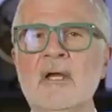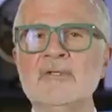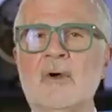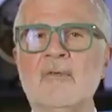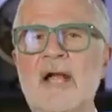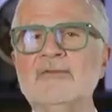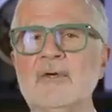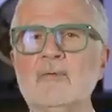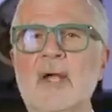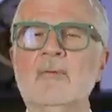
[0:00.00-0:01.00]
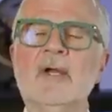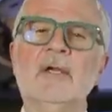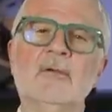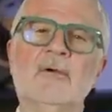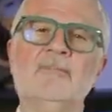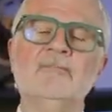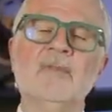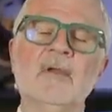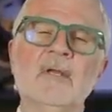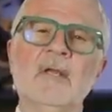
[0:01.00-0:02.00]
So that's a great way to do it.
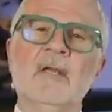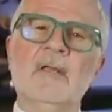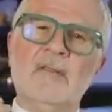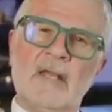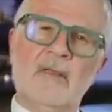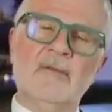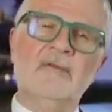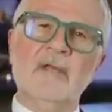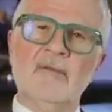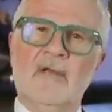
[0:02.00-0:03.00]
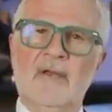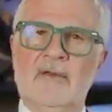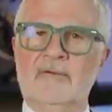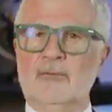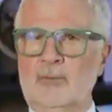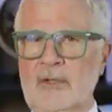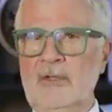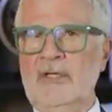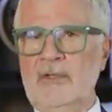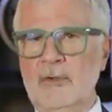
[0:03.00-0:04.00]
The other thing that I think that's
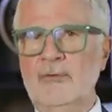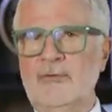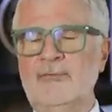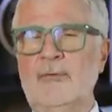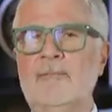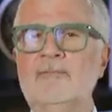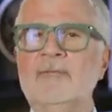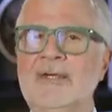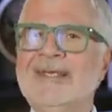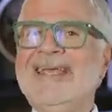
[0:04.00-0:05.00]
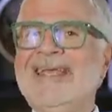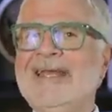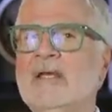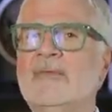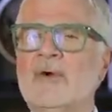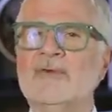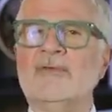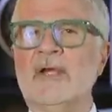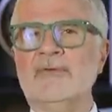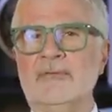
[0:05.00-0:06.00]
really useful to get in
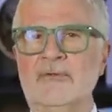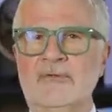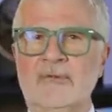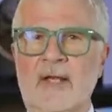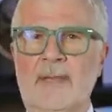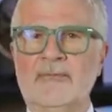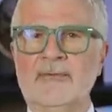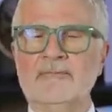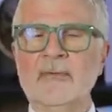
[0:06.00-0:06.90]
those extra steps